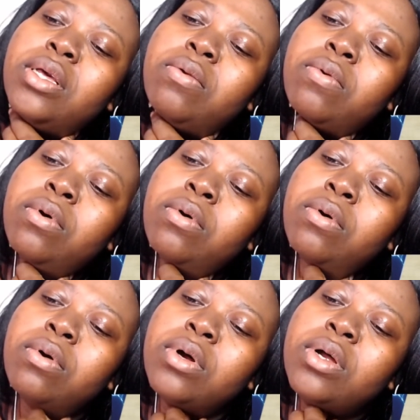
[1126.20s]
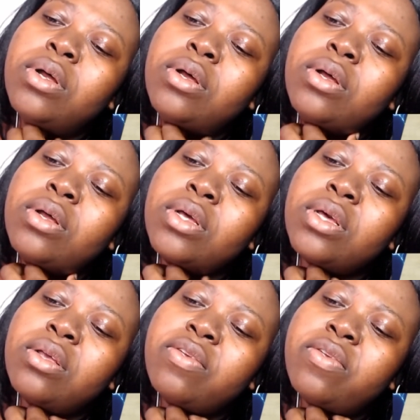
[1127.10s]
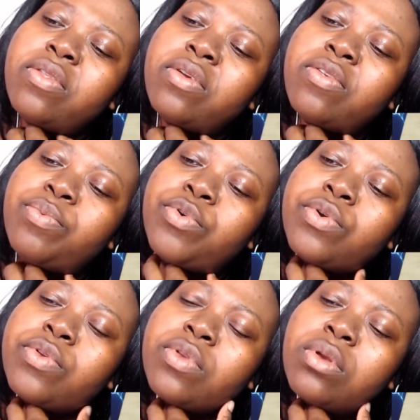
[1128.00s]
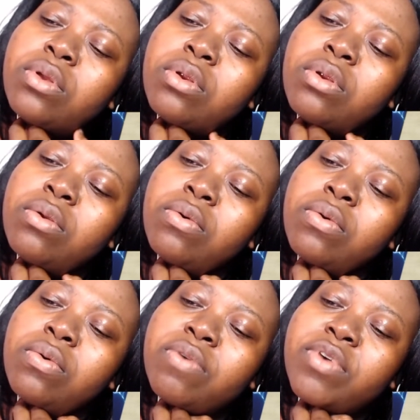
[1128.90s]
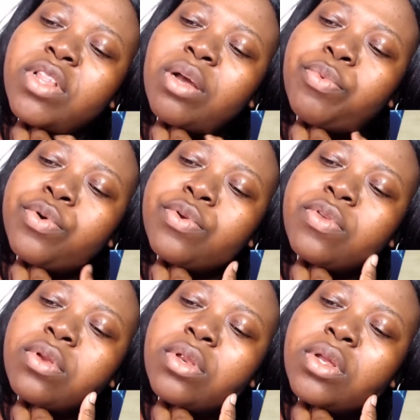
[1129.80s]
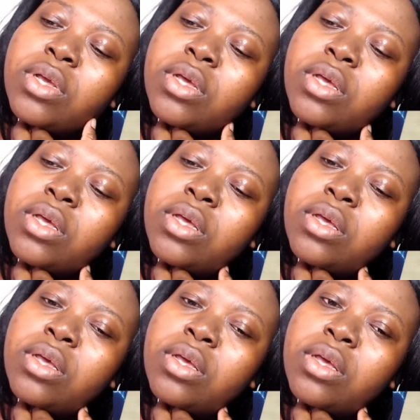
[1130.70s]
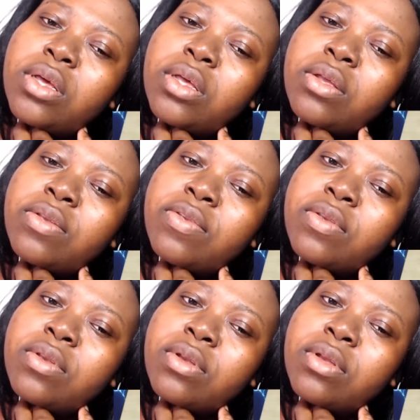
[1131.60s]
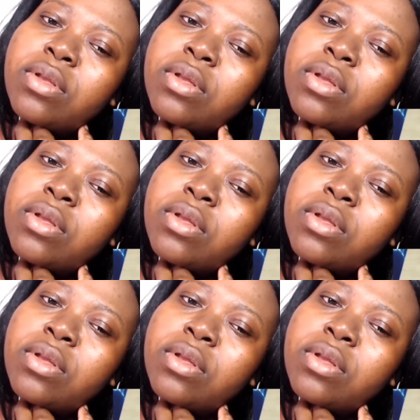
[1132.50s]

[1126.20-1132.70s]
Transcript: Kinro against this person, whoever that person is.